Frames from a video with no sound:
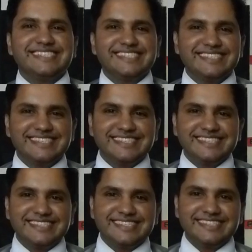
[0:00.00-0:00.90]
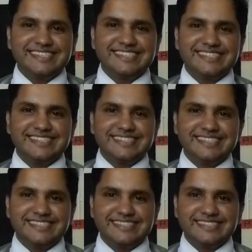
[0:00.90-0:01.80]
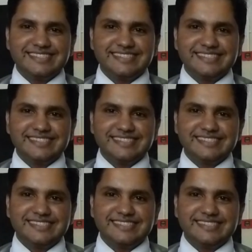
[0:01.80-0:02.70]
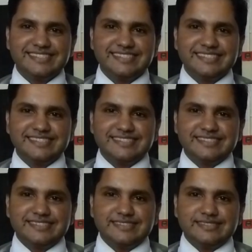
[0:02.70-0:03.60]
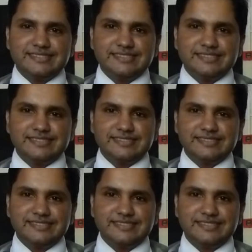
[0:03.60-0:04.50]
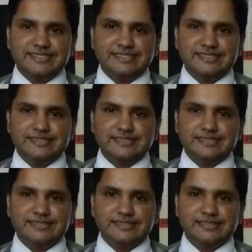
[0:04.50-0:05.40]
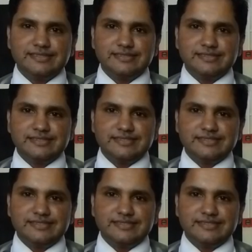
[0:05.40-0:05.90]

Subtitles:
(not speaking)